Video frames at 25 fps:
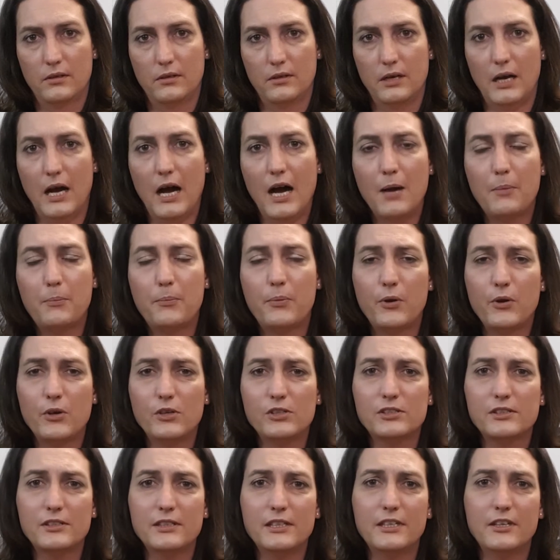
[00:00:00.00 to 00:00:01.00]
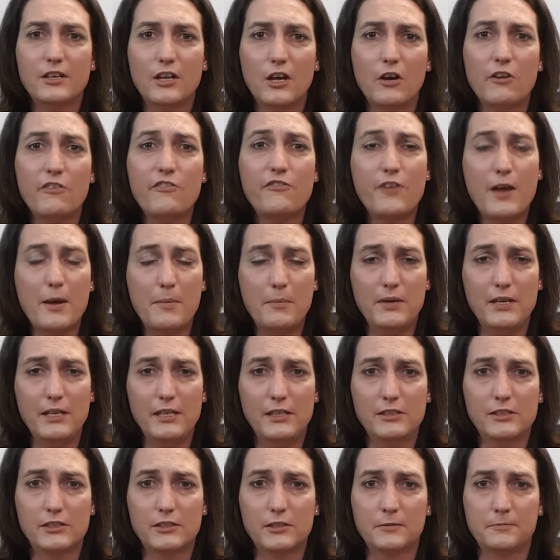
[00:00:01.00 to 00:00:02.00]
I personally know
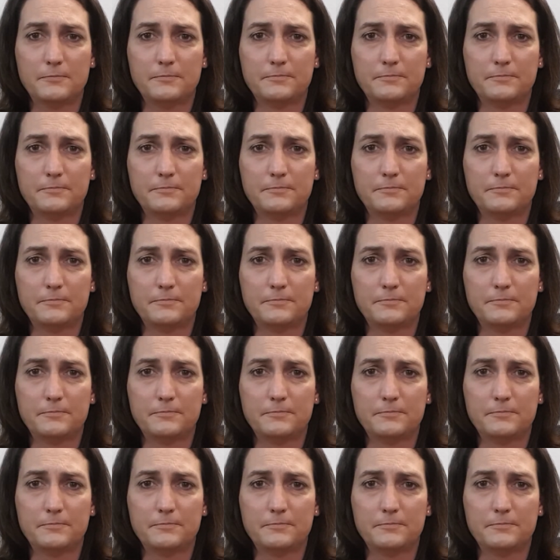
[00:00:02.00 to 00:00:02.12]
families